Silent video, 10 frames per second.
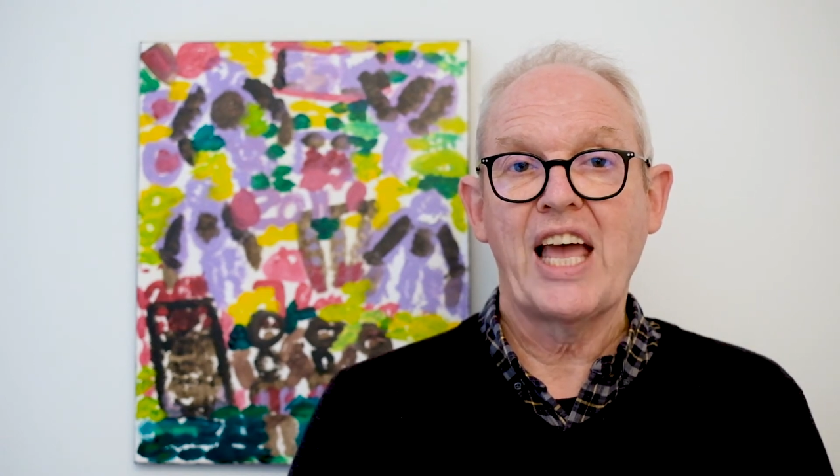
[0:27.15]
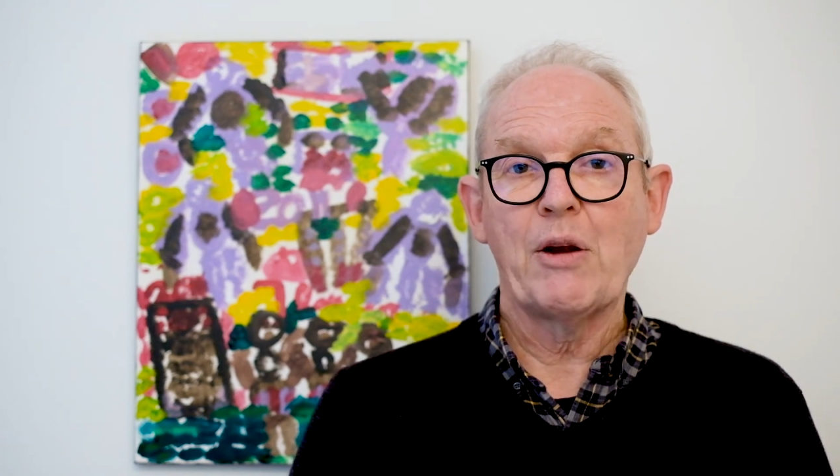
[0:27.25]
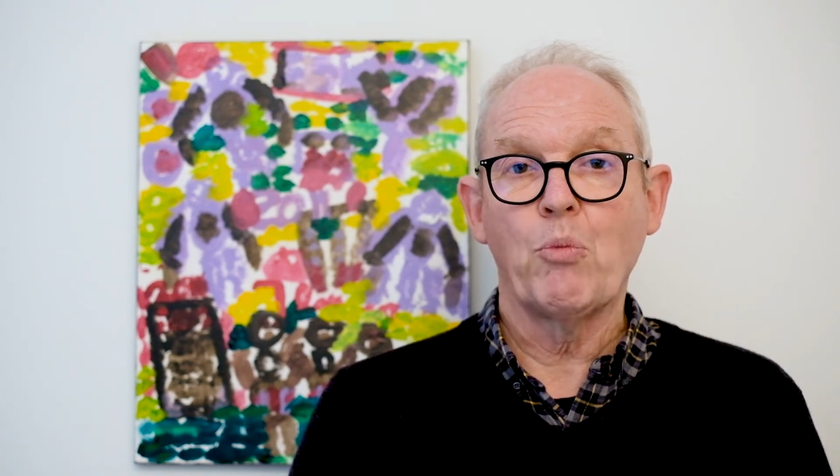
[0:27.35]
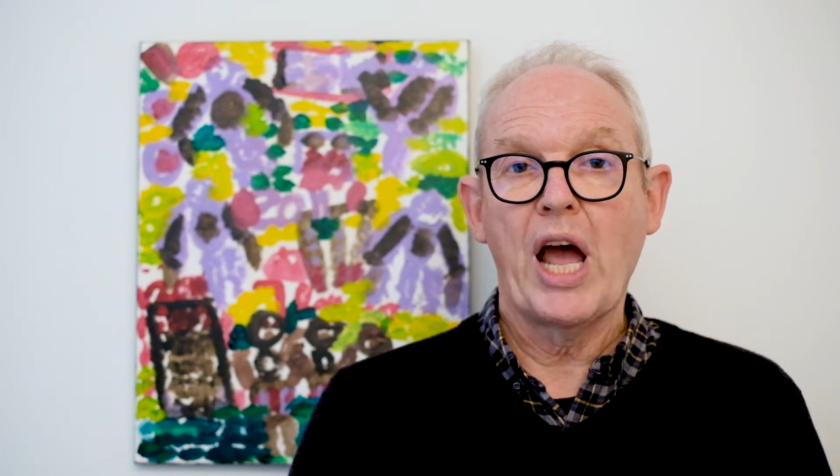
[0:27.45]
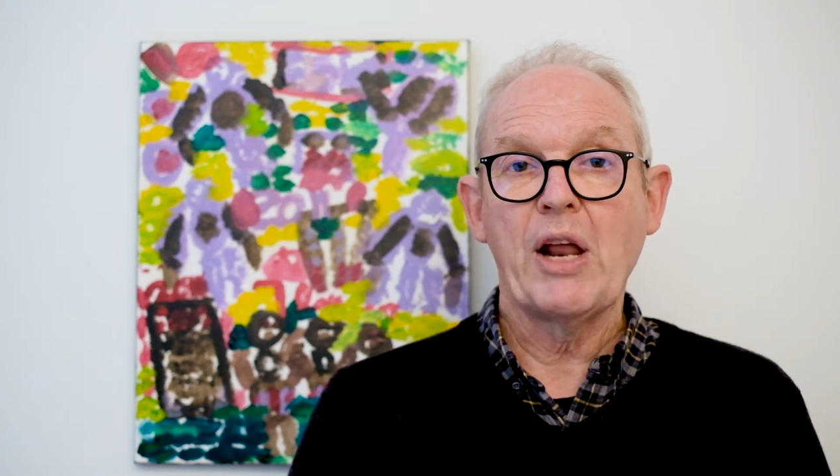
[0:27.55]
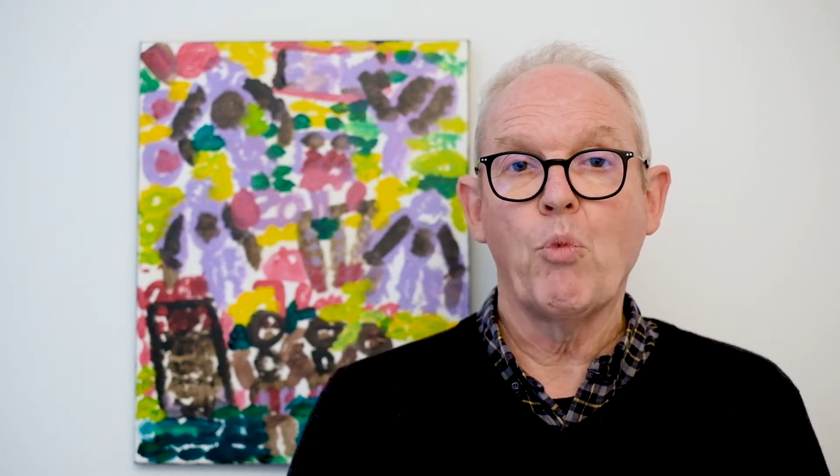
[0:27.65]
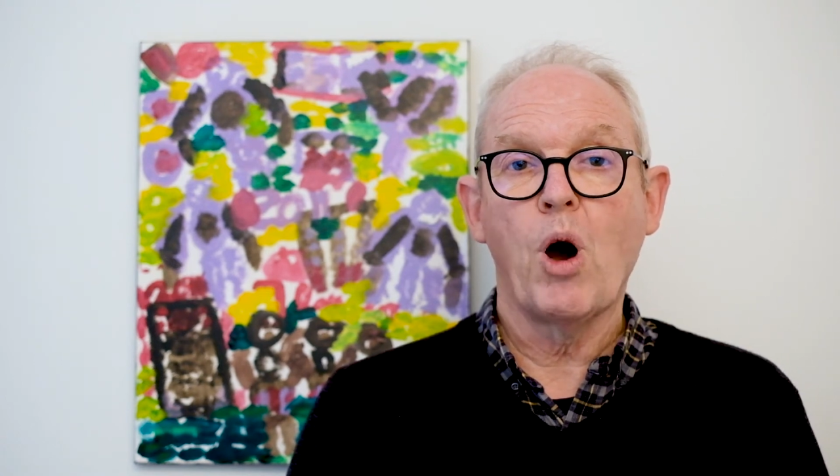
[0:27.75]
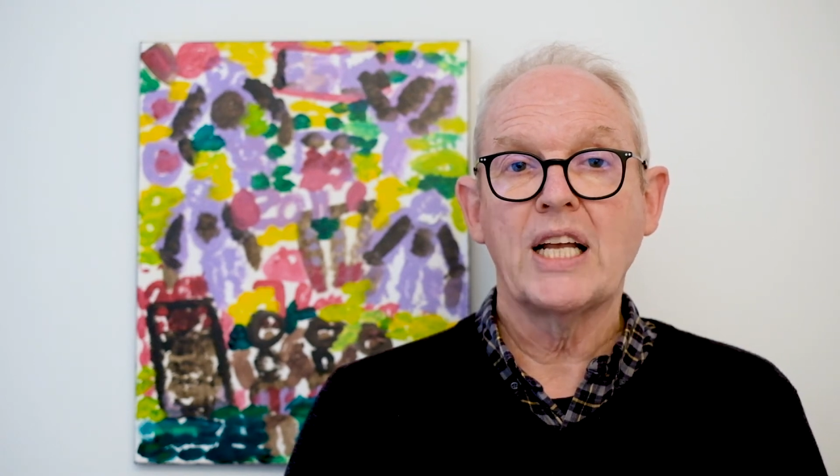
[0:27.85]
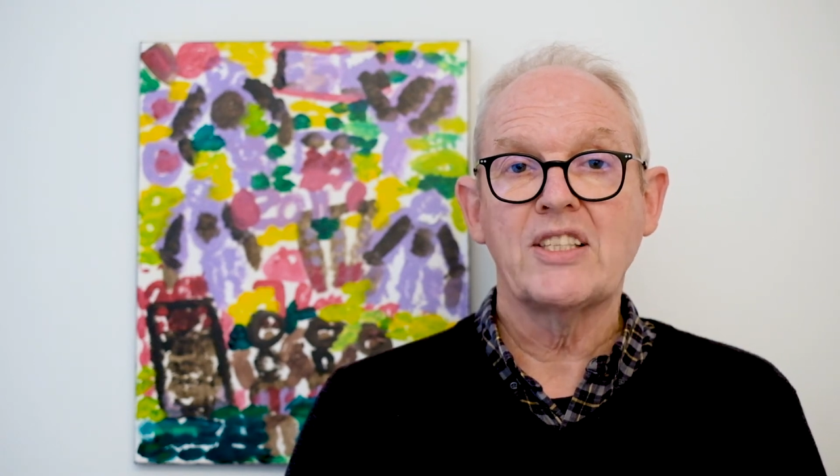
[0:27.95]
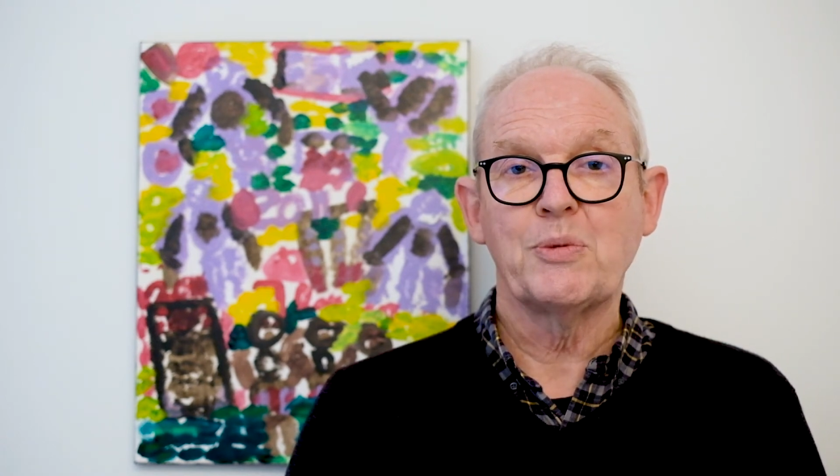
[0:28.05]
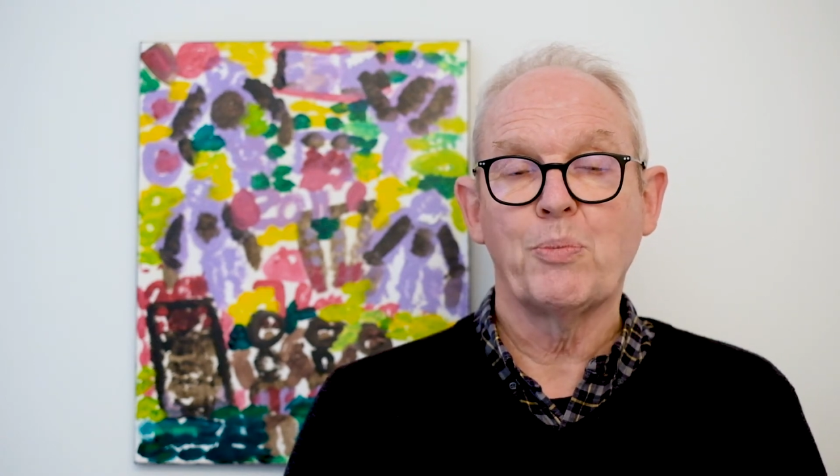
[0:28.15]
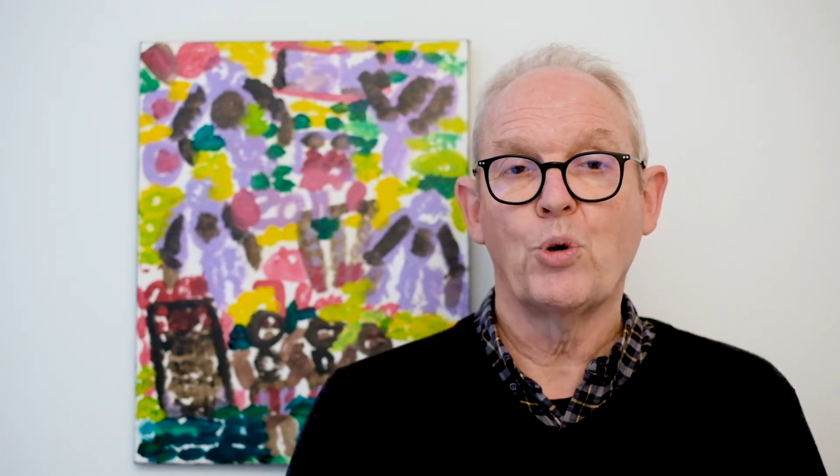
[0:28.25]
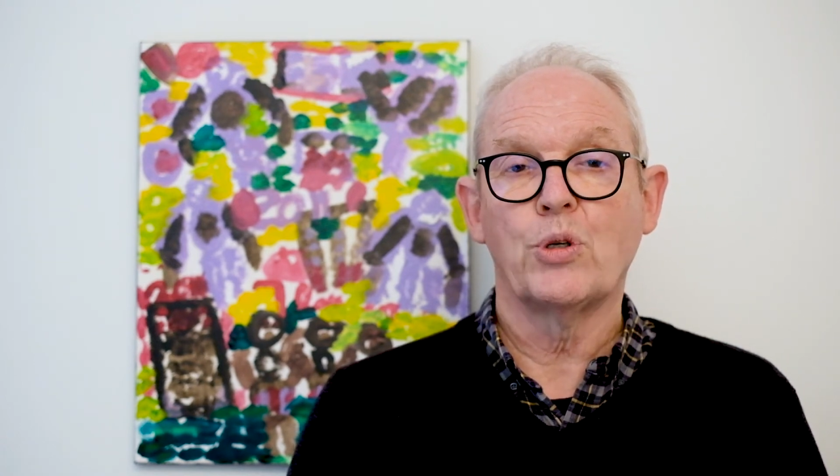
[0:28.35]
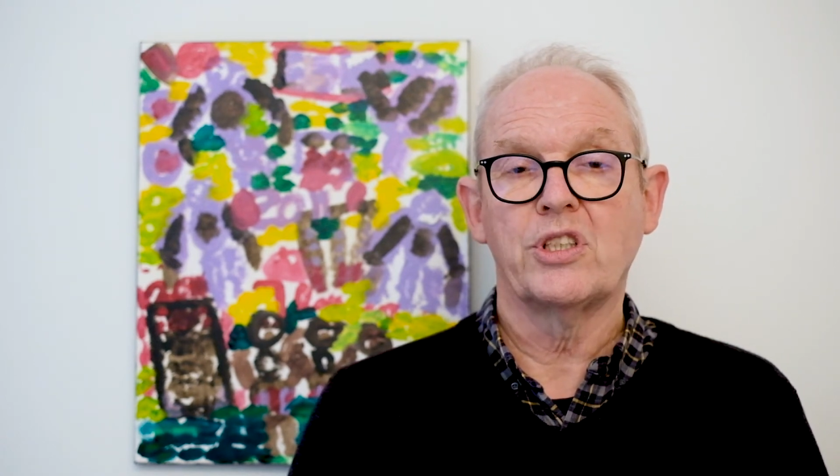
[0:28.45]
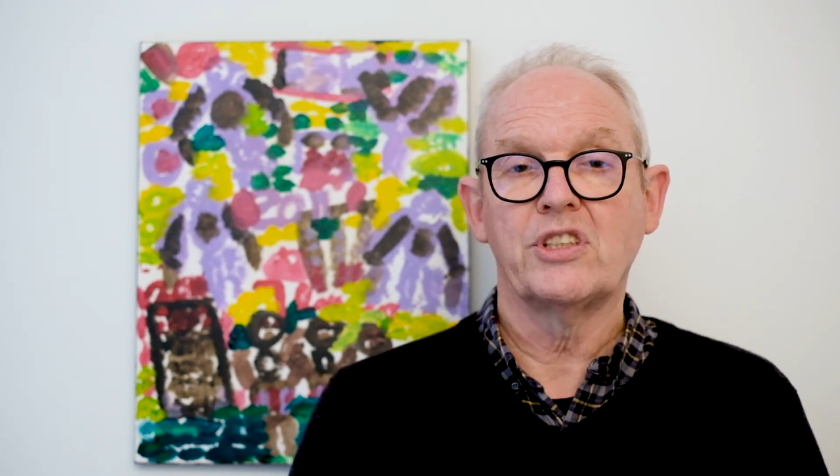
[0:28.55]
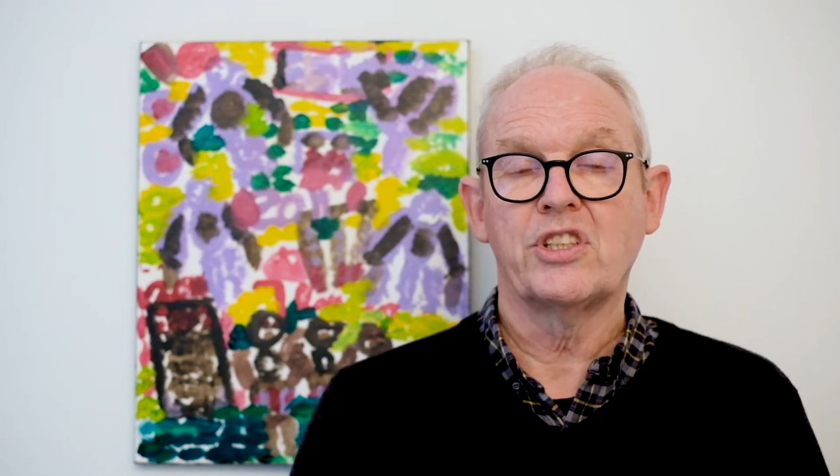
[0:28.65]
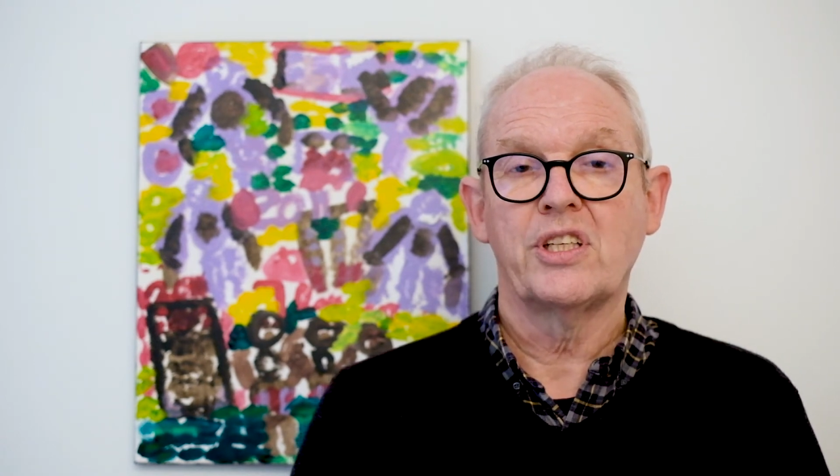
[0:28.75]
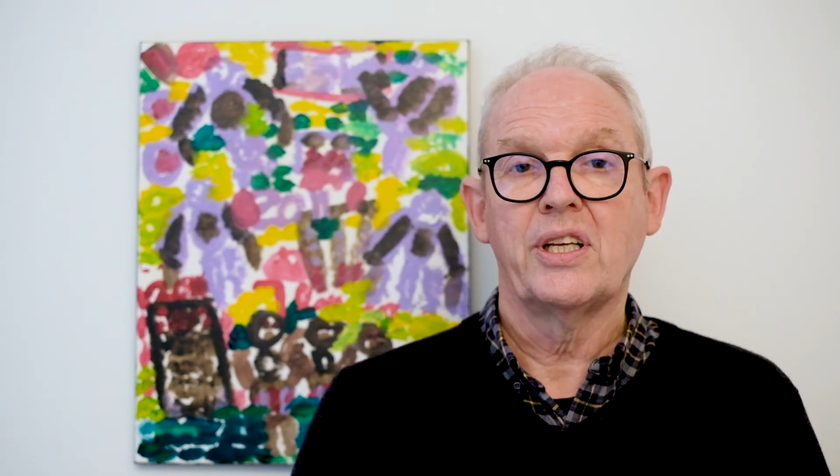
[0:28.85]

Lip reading: and why it's important.